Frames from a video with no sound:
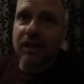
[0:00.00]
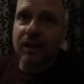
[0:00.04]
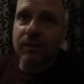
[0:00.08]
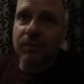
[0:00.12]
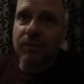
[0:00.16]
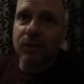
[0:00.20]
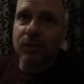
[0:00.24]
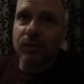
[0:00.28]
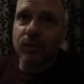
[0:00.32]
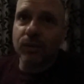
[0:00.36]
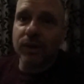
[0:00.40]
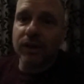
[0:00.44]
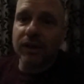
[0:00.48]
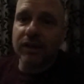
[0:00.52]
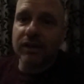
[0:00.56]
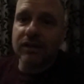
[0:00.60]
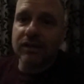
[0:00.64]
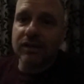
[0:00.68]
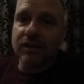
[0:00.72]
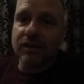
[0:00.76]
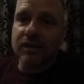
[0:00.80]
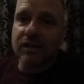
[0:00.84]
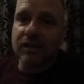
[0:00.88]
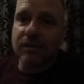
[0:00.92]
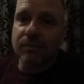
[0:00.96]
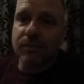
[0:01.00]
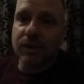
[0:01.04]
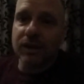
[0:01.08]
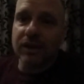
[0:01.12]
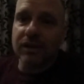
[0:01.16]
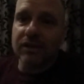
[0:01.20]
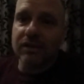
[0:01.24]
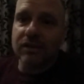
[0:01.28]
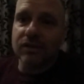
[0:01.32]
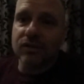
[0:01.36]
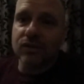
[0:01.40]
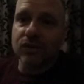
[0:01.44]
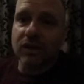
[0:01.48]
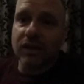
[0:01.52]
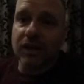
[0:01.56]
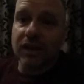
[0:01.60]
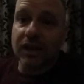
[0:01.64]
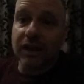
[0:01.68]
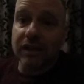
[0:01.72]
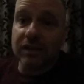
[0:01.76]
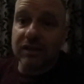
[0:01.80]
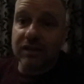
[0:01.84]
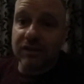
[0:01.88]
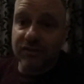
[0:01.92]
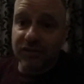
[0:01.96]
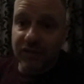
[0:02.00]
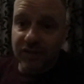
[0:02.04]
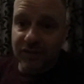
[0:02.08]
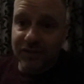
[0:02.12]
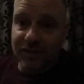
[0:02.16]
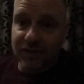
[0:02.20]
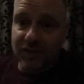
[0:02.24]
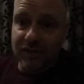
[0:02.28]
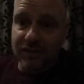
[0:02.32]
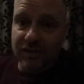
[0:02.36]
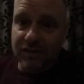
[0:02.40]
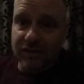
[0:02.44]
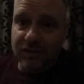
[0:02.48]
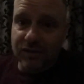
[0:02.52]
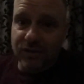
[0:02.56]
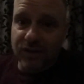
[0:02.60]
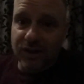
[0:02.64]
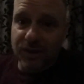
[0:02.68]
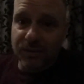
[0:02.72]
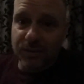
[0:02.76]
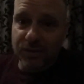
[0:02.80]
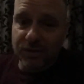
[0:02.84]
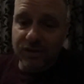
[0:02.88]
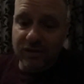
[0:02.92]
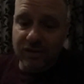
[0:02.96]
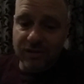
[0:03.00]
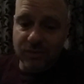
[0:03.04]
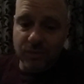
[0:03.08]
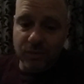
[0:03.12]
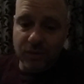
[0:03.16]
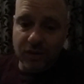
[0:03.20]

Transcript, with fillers: couple of weeks is going to be to try and get to 50 subscribers.